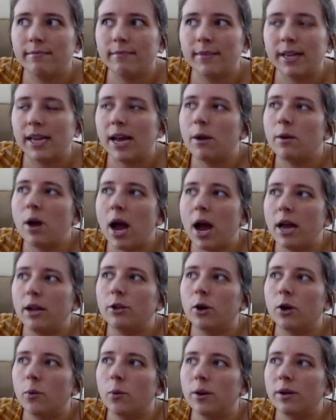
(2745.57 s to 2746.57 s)
like, I, I
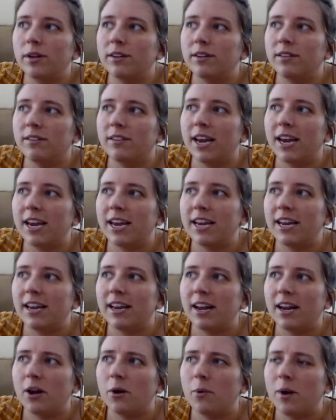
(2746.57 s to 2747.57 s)
don't want to say it
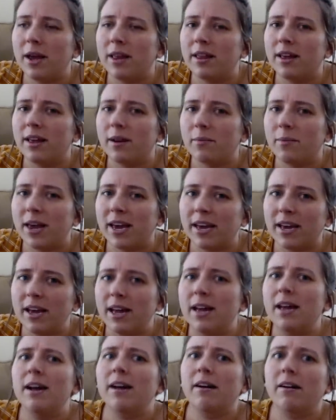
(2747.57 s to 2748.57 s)
in a way that I'm, like,
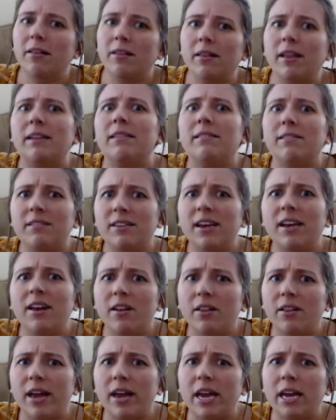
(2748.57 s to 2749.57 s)
cleansing
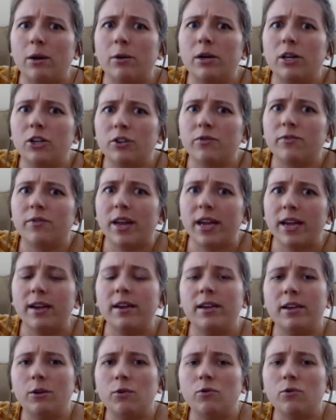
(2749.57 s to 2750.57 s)
a language of, like,
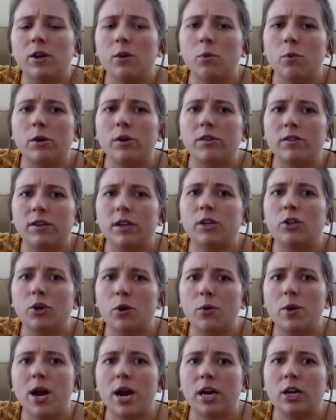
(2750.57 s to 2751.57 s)
using words that
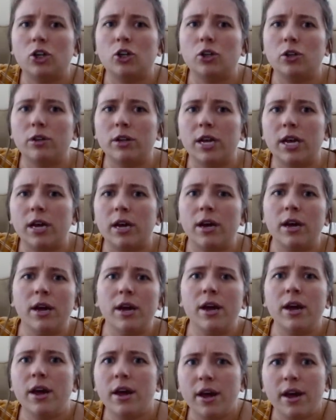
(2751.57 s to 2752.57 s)
don't actually
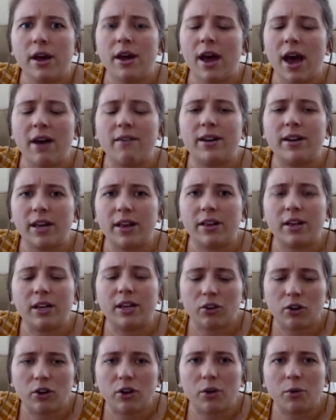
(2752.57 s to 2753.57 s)
have
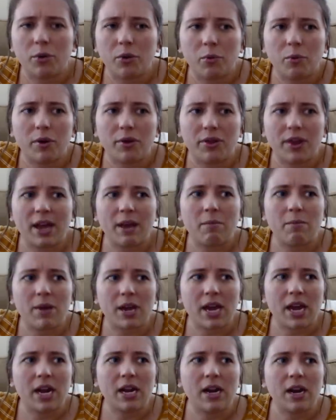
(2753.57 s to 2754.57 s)
anything to do with what they
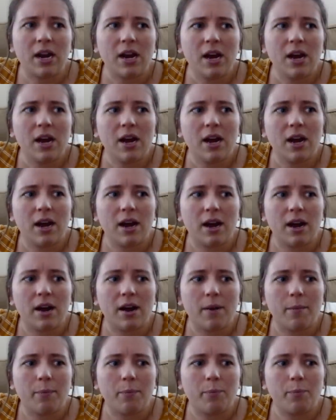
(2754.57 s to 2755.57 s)
mean.
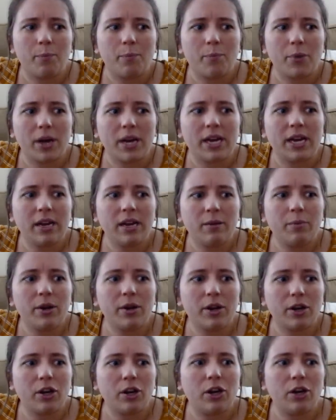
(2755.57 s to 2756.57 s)
Um, but he'd
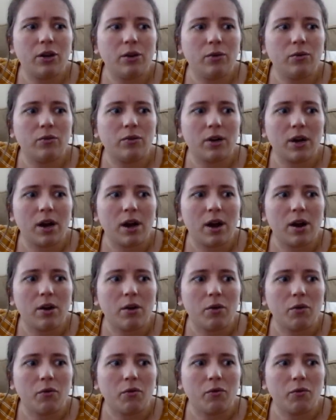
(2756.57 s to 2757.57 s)
been accused
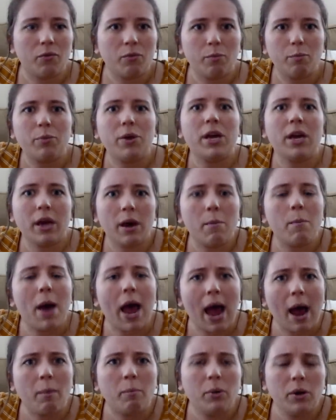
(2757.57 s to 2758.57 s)
of being a
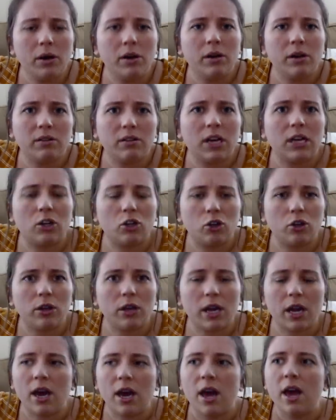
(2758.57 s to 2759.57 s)
map,
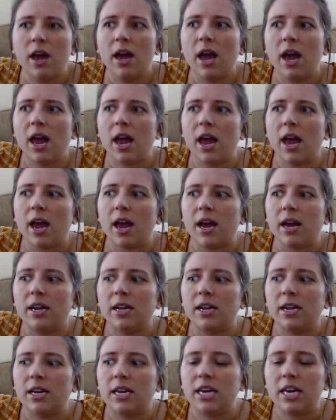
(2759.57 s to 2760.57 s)
essentially.
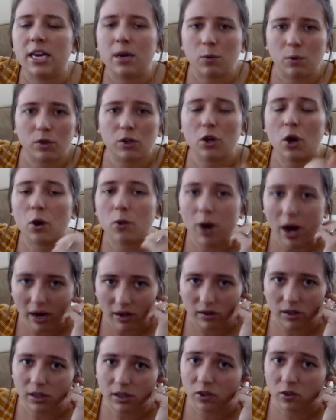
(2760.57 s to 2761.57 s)
And he was
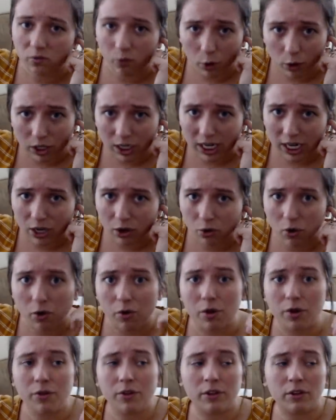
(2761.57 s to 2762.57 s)
harassing this
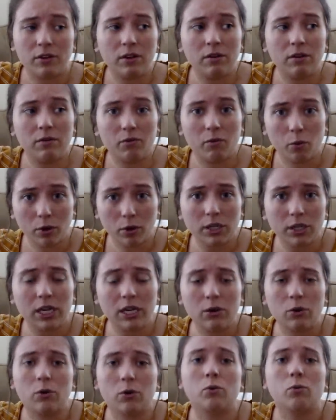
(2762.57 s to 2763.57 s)
fourteen-year-old. This
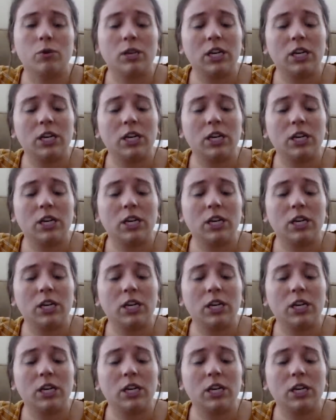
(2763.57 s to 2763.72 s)
fourteen-year-old